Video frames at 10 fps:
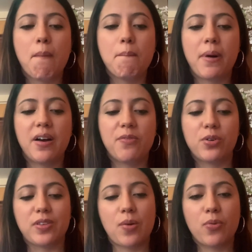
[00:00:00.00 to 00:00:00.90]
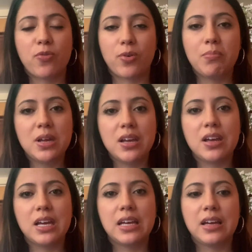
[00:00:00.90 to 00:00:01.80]
But for example, for
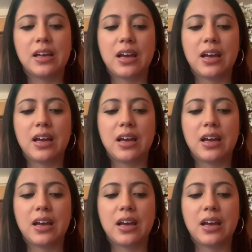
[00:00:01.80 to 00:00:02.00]
me,